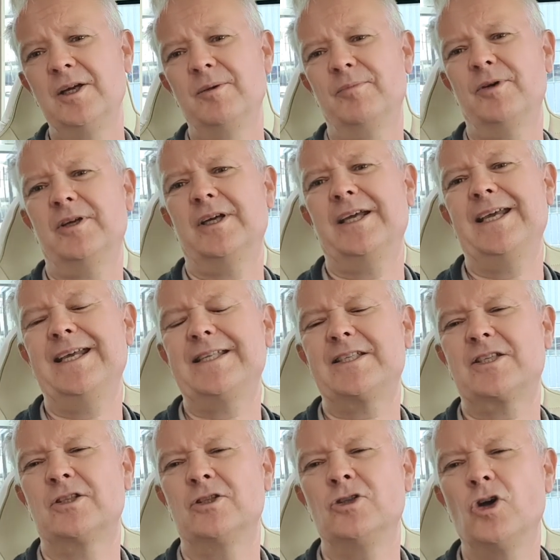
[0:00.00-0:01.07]
But it's
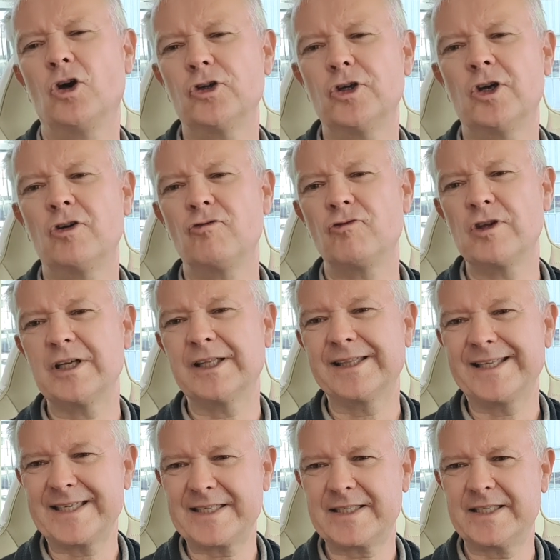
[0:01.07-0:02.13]
not a
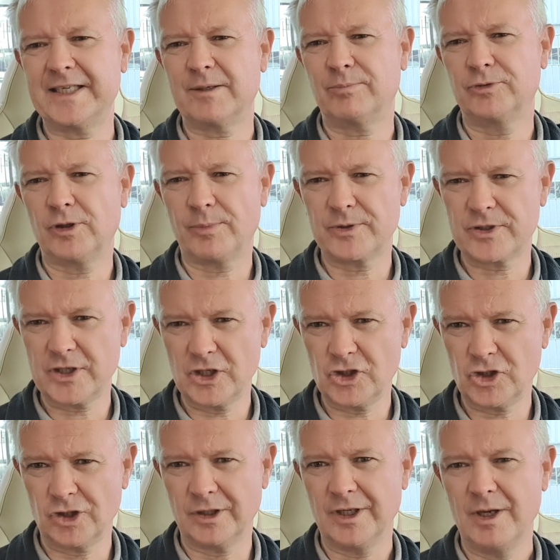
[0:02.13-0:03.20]
realistic
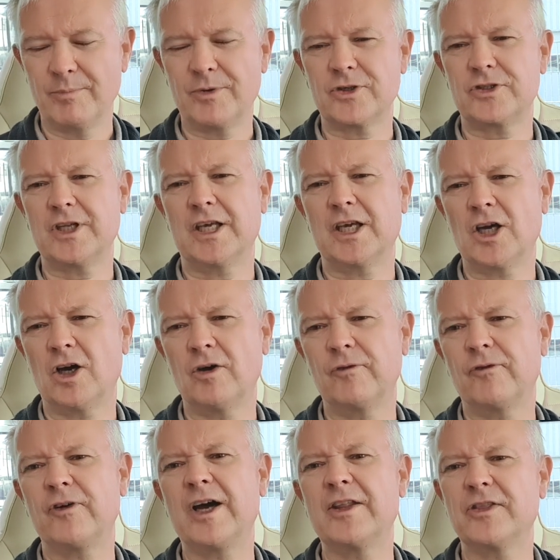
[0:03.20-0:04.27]
proposition because they can't
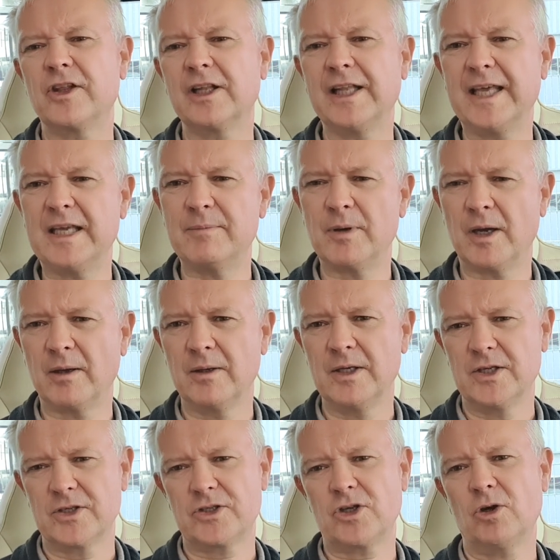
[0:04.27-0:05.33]
find the labor.
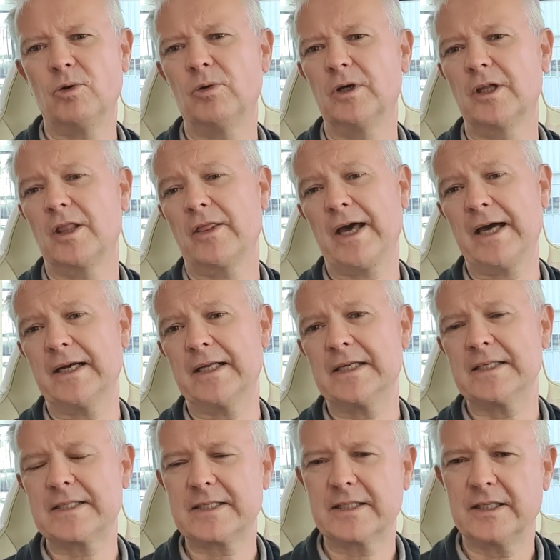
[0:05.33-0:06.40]
So
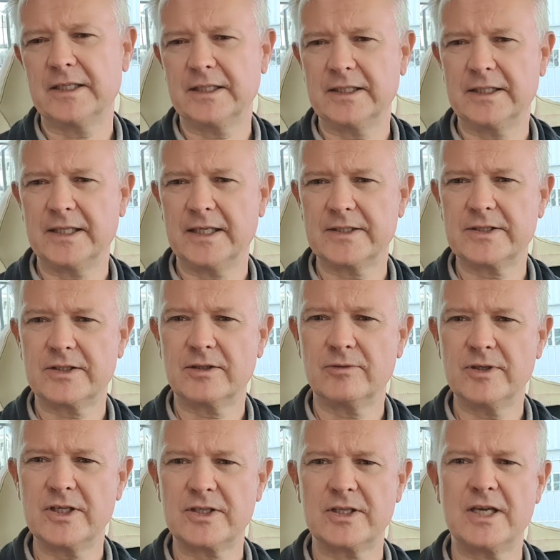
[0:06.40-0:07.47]
that's the
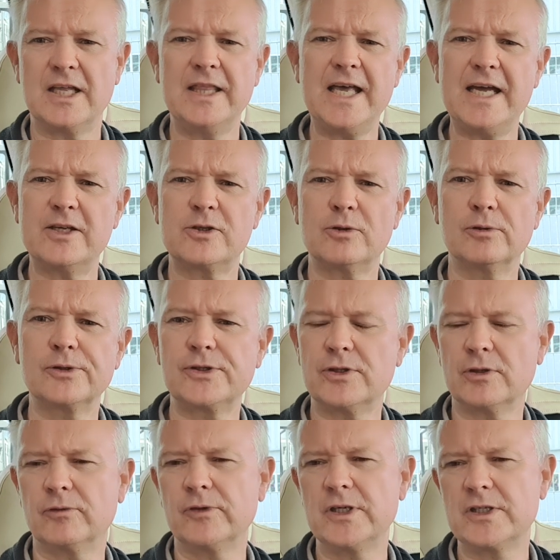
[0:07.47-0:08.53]
reason, and that is also
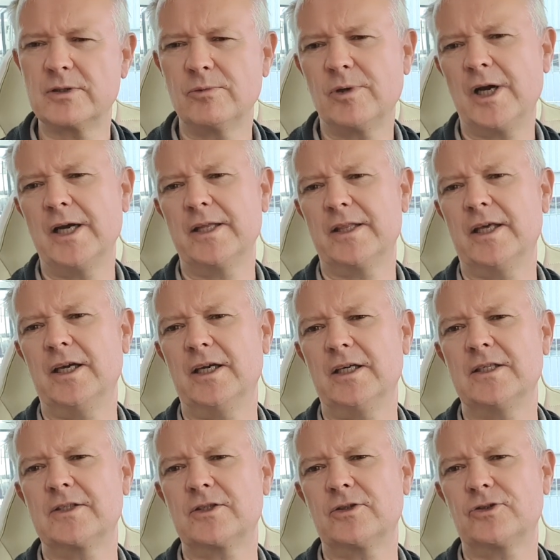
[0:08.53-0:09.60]
the reason why there
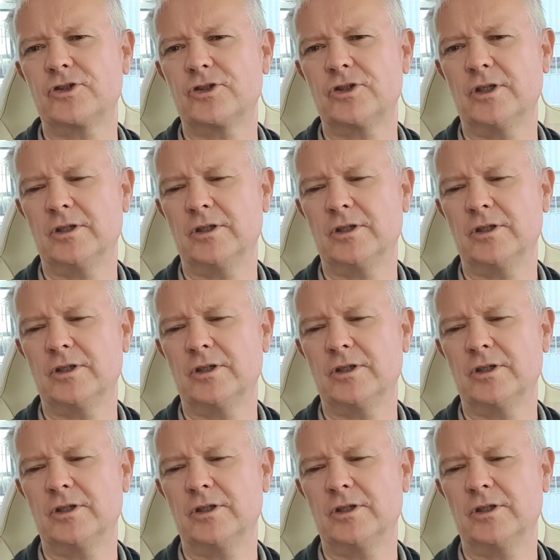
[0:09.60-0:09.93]
is such